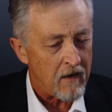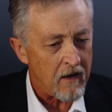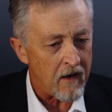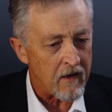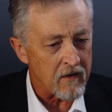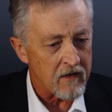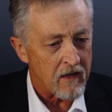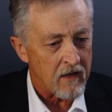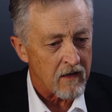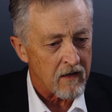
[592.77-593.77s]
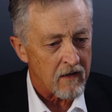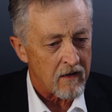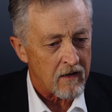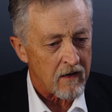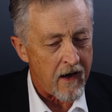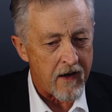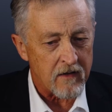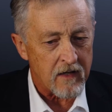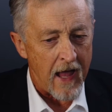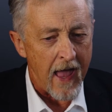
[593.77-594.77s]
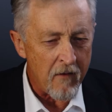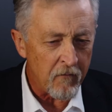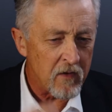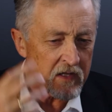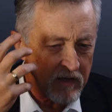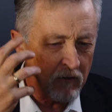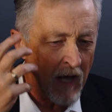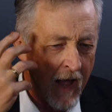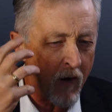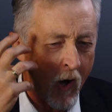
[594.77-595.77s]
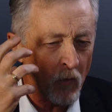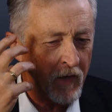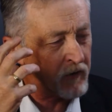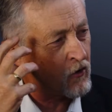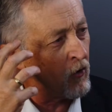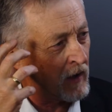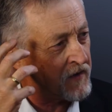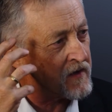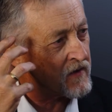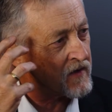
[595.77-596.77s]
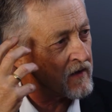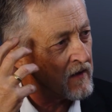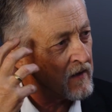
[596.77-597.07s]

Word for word: and and have still hold that calledness,